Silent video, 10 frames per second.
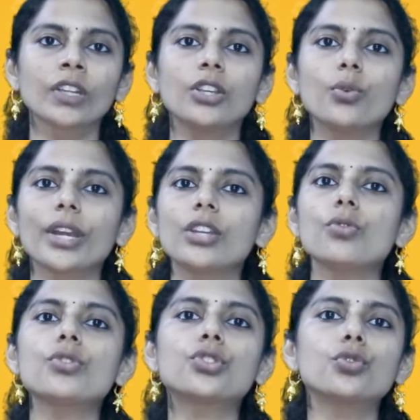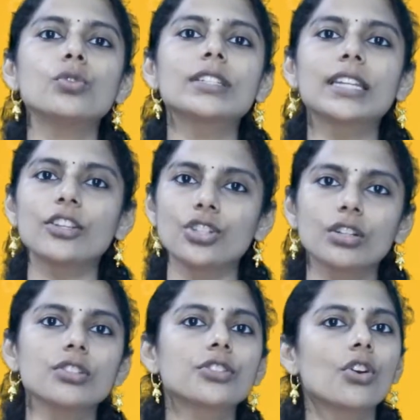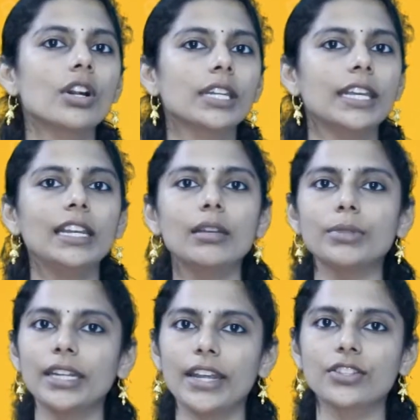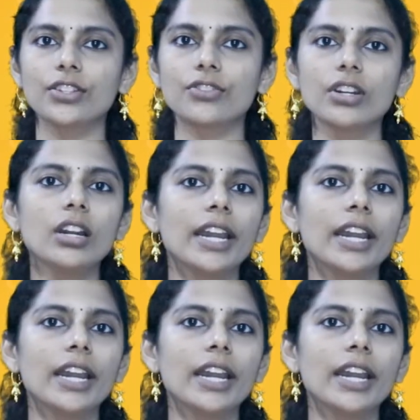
You can use tools like Jungle Squad, Helium 10 etc.